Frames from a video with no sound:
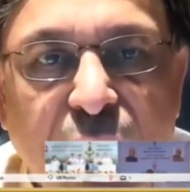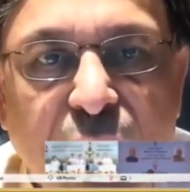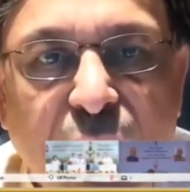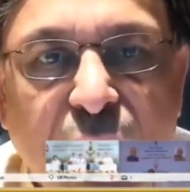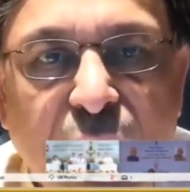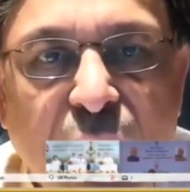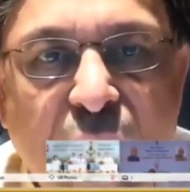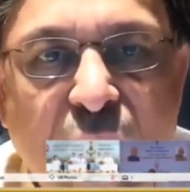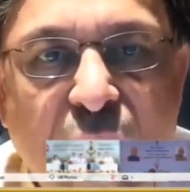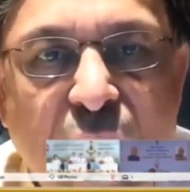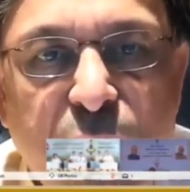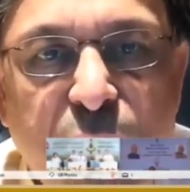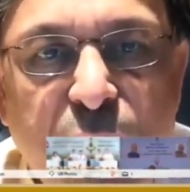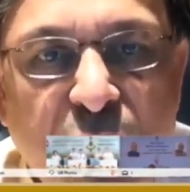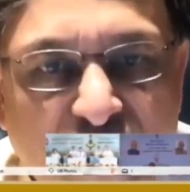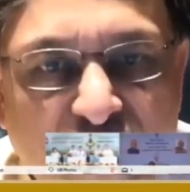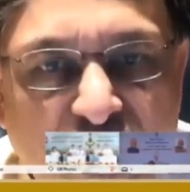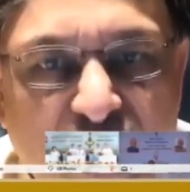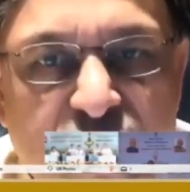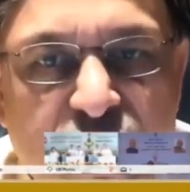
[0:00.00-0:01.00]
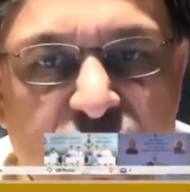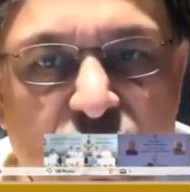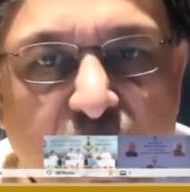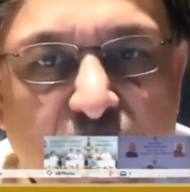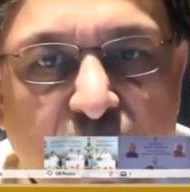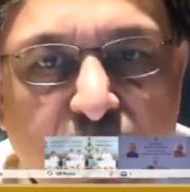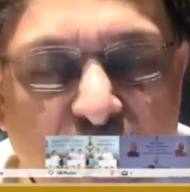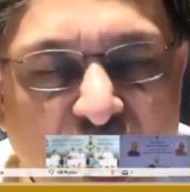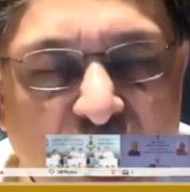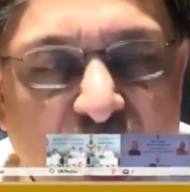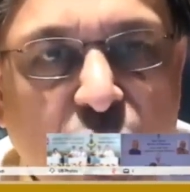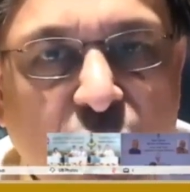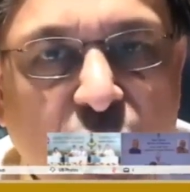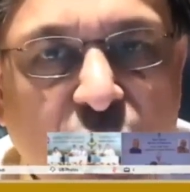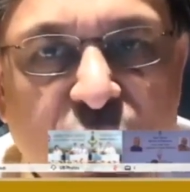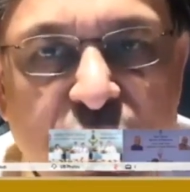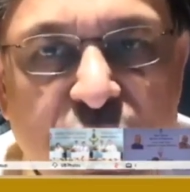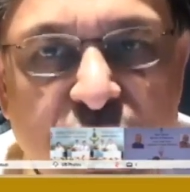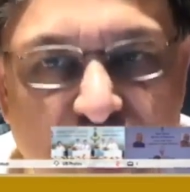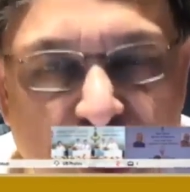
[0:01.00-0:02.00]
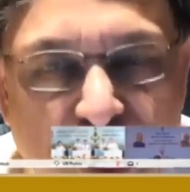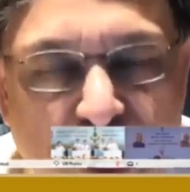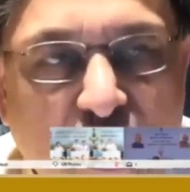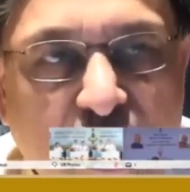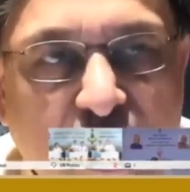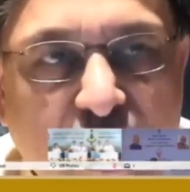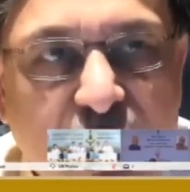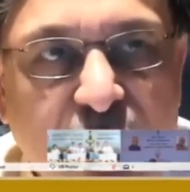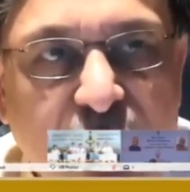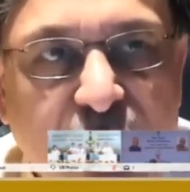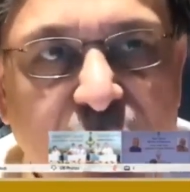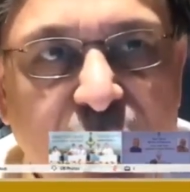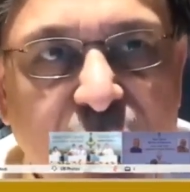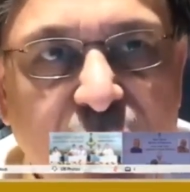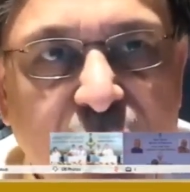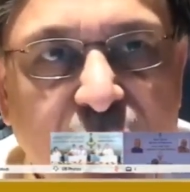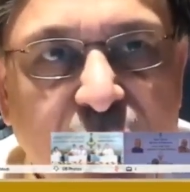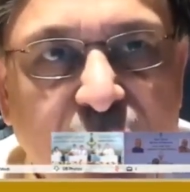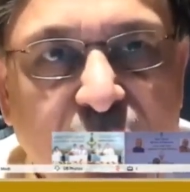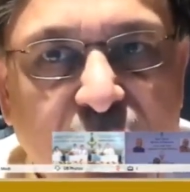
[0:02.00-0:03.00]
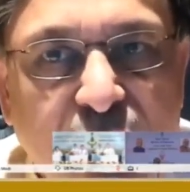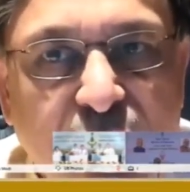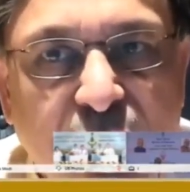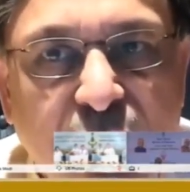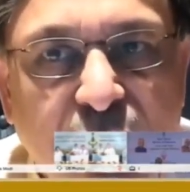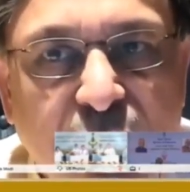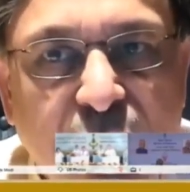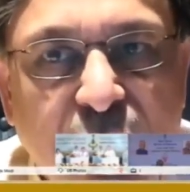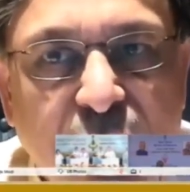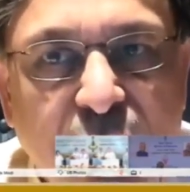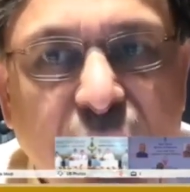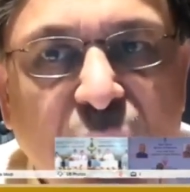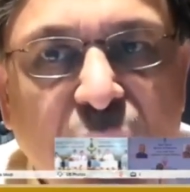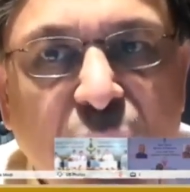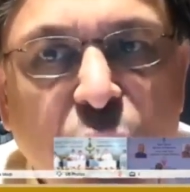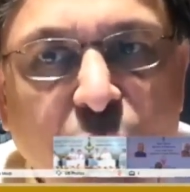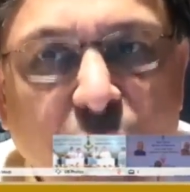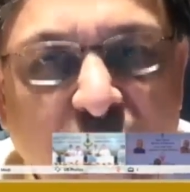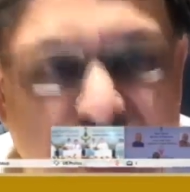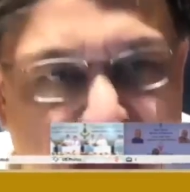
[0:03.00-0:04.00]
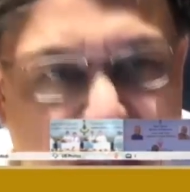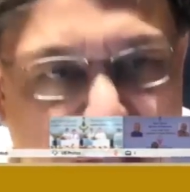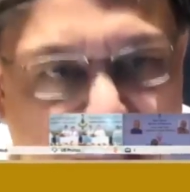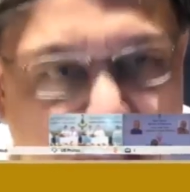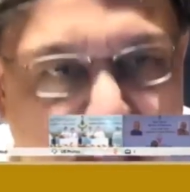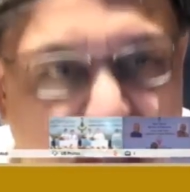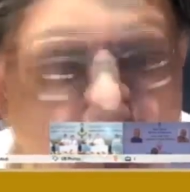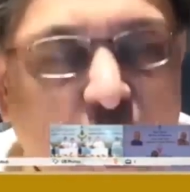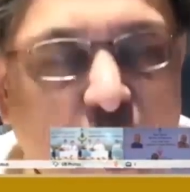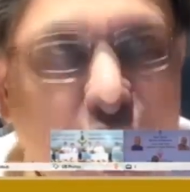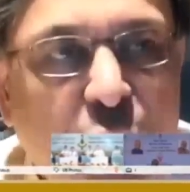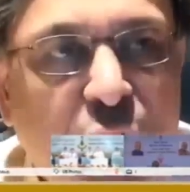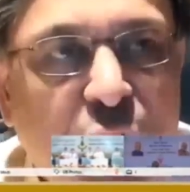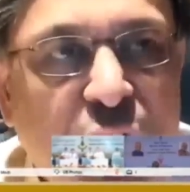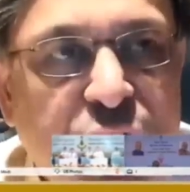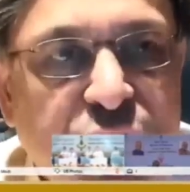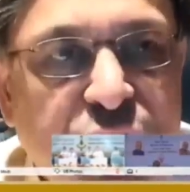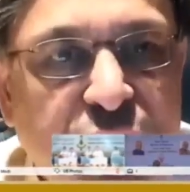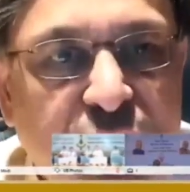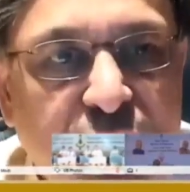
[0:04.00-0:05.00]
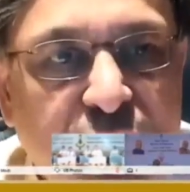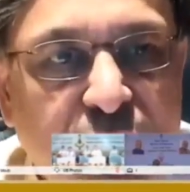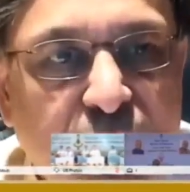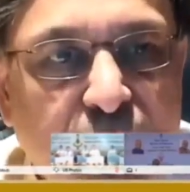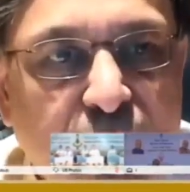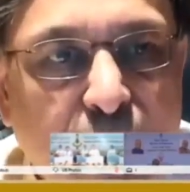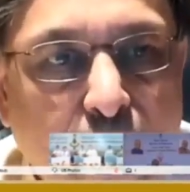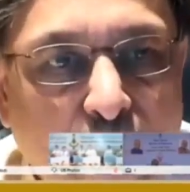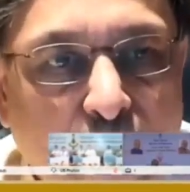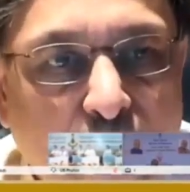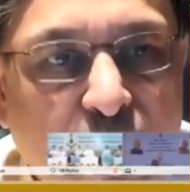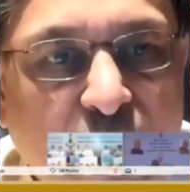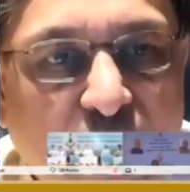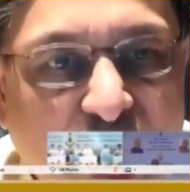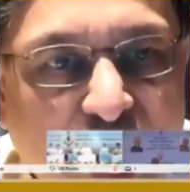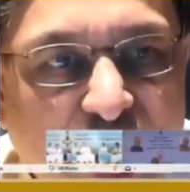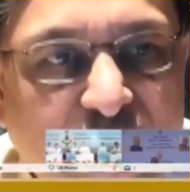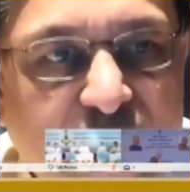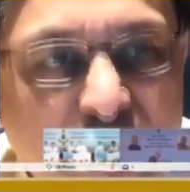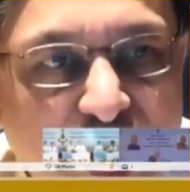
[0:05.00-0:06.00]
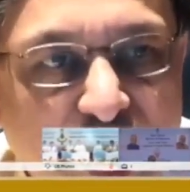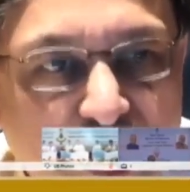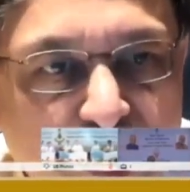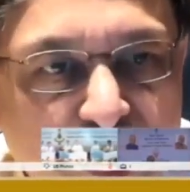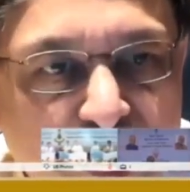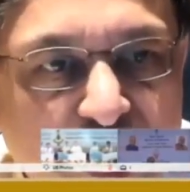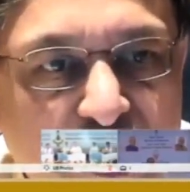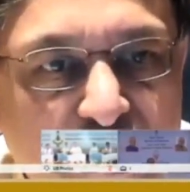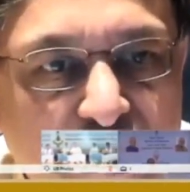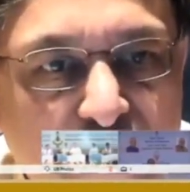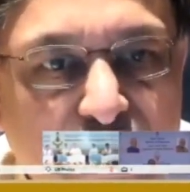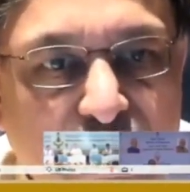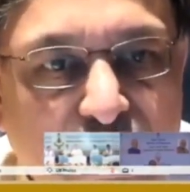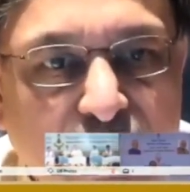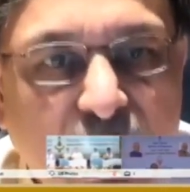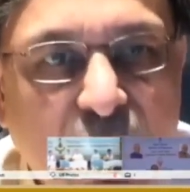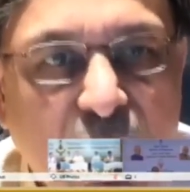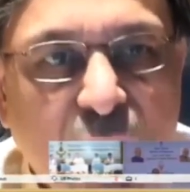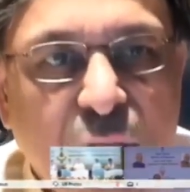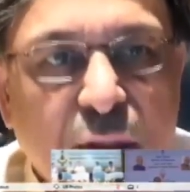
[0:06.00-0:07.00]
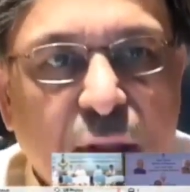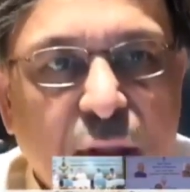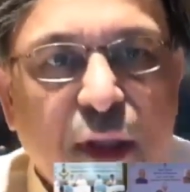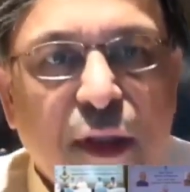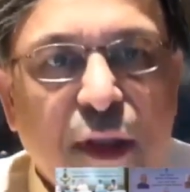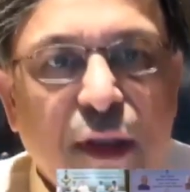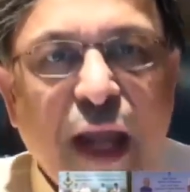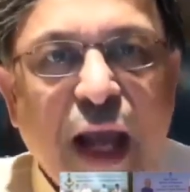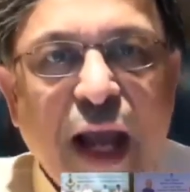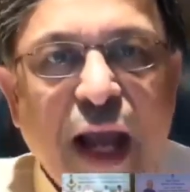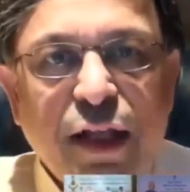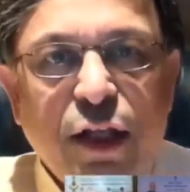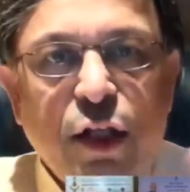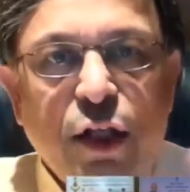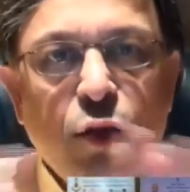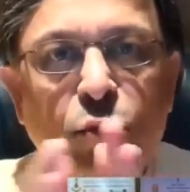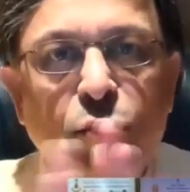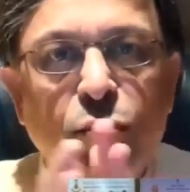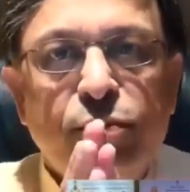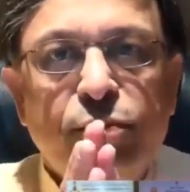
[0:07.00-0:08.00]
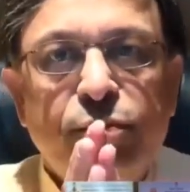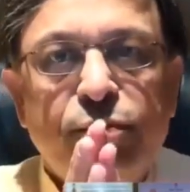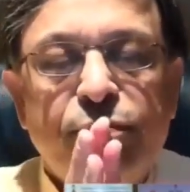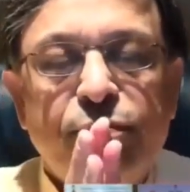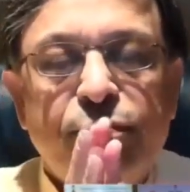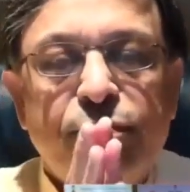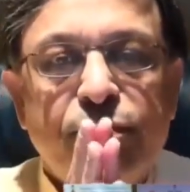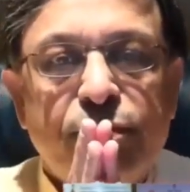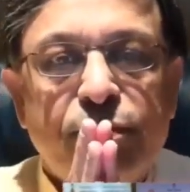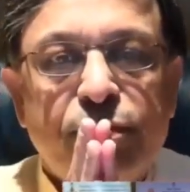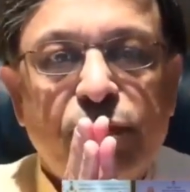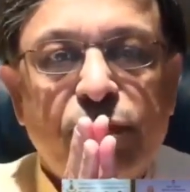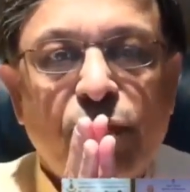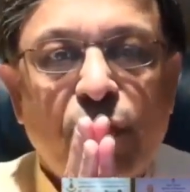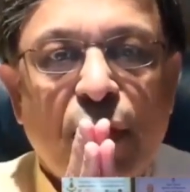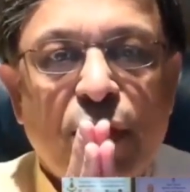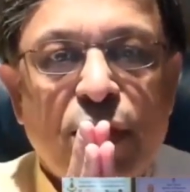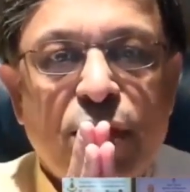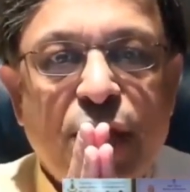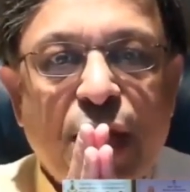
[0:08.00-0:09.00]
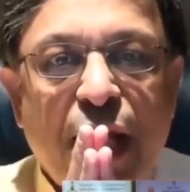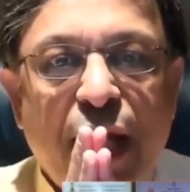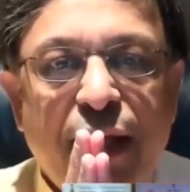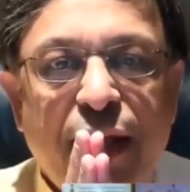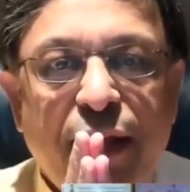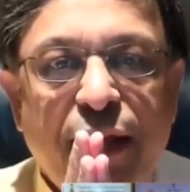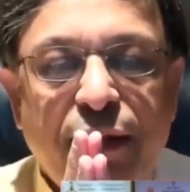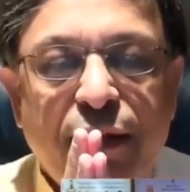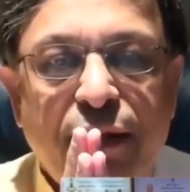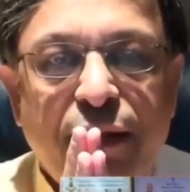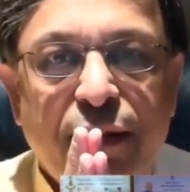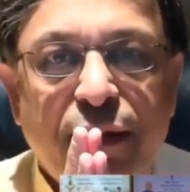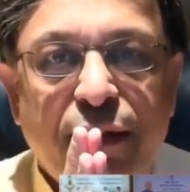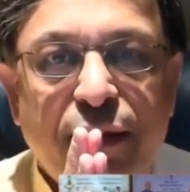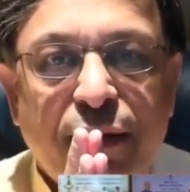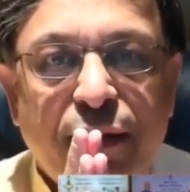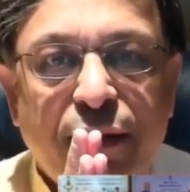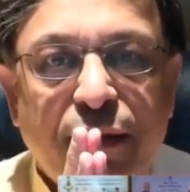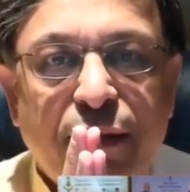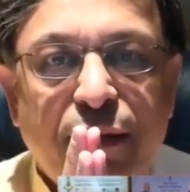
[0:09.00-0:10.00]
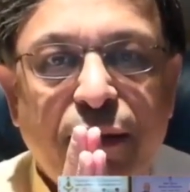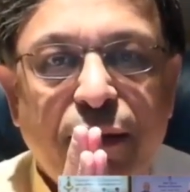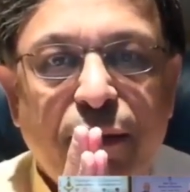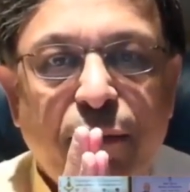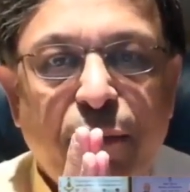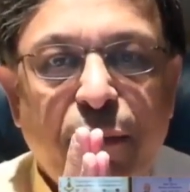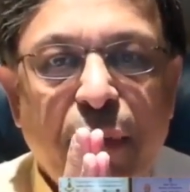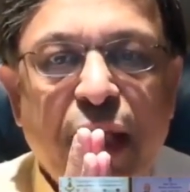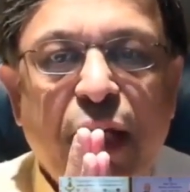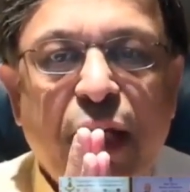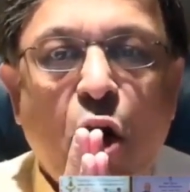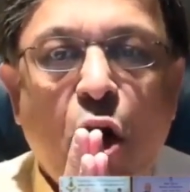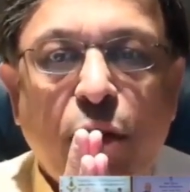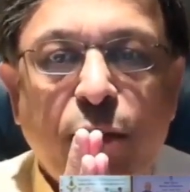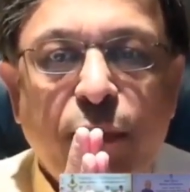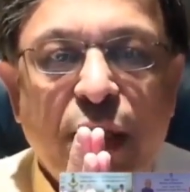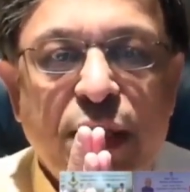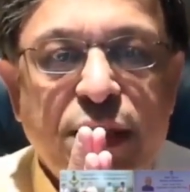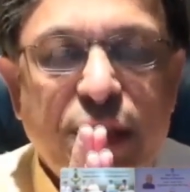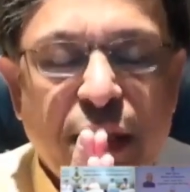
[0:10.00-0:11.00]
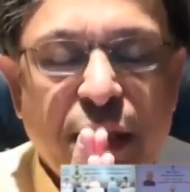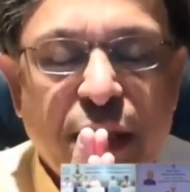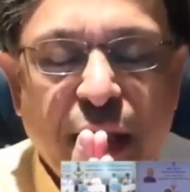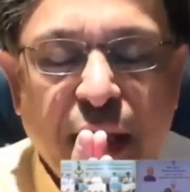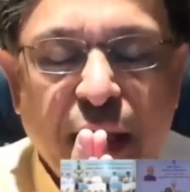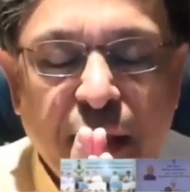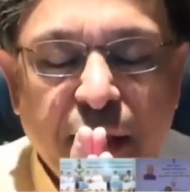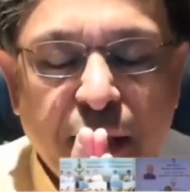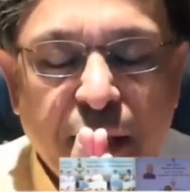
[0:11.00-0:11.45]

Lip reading: I am privileged to be part of this historic, the 22nd convocation of IIT Guwahati. Thank you. Jai Hind. May God bless India.